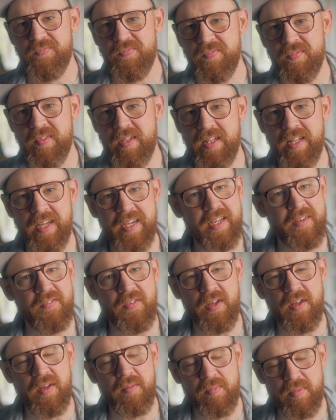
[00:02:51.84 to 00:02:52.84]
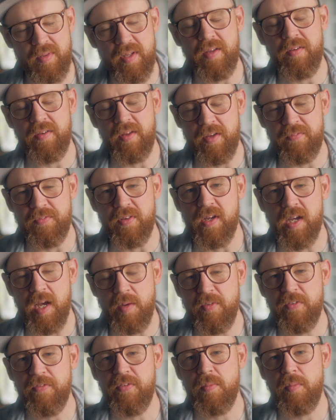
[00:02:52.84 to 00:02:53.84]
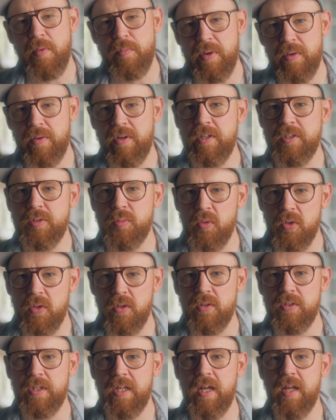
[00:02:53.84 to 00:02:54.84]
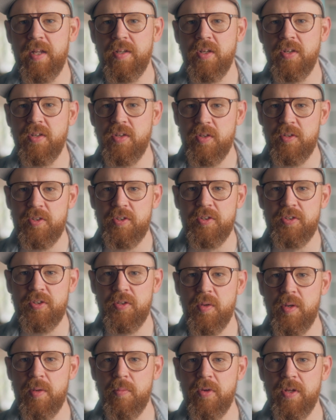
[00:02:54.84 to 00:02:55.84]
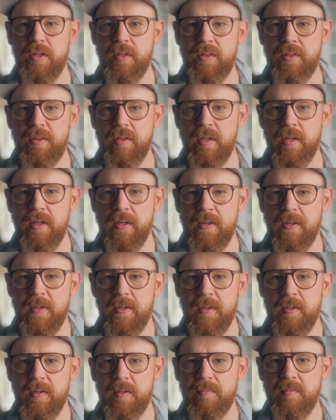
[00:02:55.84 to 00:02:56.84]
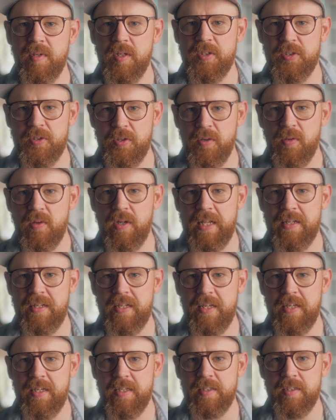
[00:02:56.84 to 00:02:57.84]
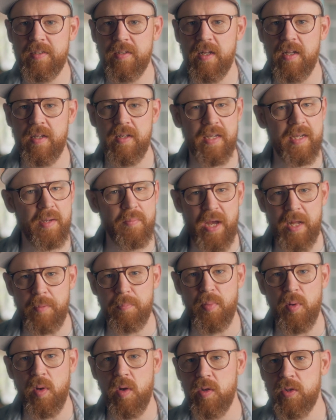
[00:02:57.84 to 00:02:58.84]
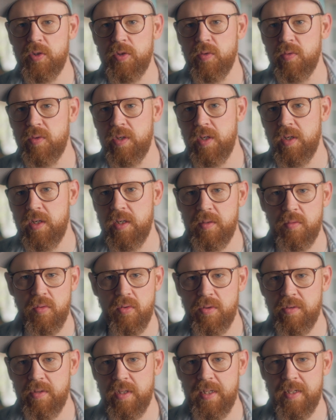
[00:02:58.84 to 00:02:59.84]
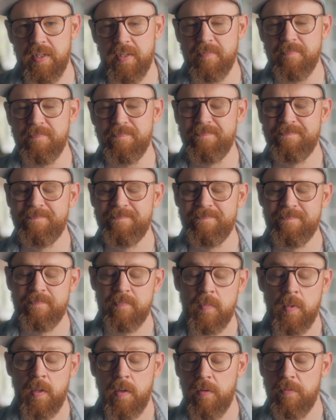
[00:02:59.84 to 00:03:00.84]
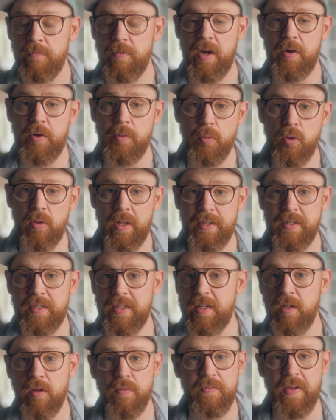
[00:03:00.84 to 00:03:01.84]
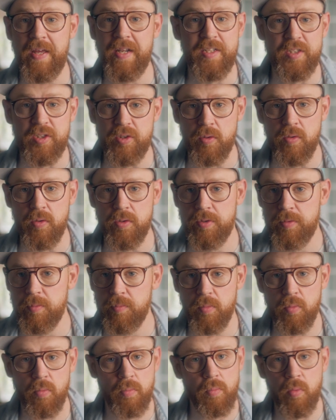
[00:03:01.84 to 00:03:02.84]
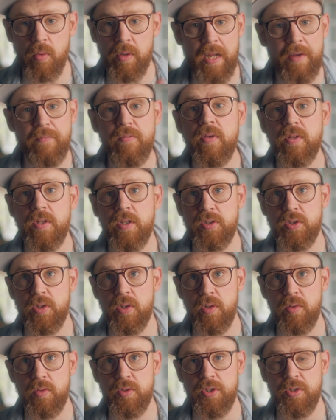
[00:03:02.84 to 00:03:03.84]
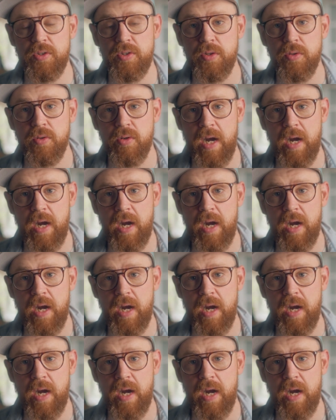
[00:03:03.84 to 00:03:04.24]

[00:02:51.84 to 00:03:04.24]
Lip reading: like if you're coming from a mirrorless world and you're used to shooting with external NDs like a matte box or a variable ND of any sort, whatever the solution you're